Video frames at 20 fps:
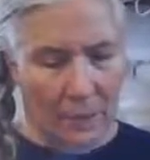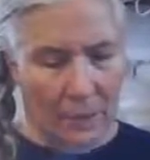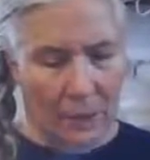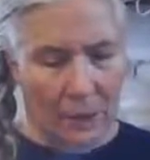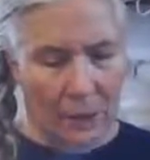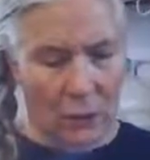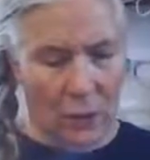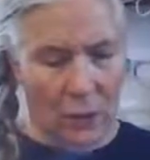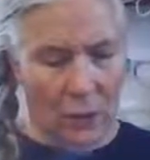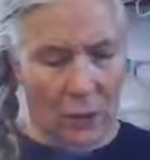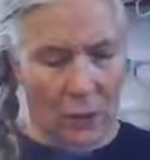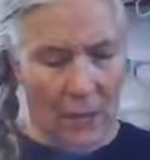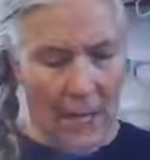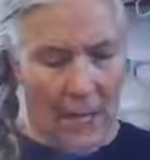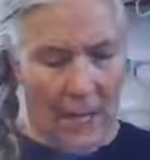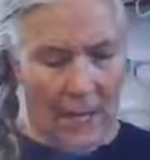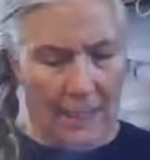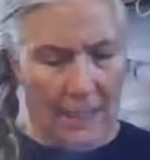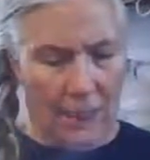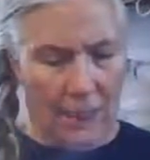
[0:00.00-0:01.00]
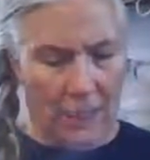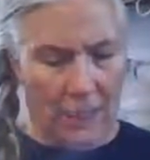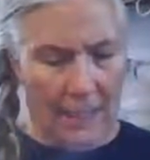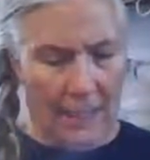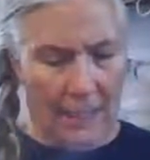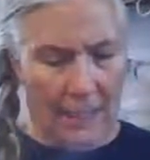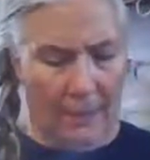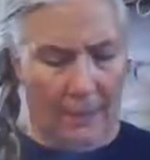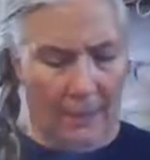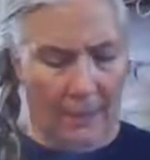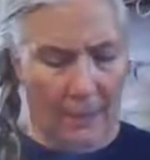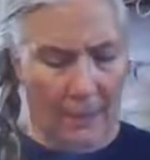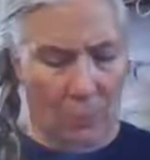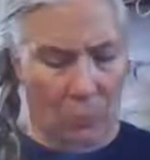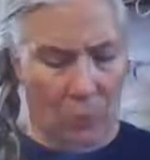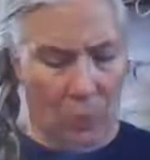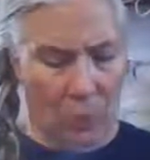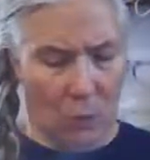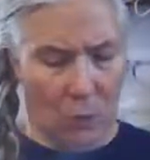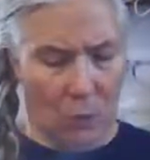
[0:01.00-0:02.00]
You know, and I know that in this
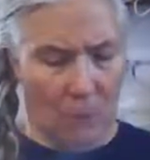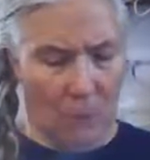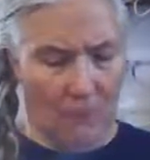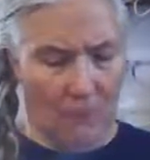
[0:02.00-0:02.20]
world,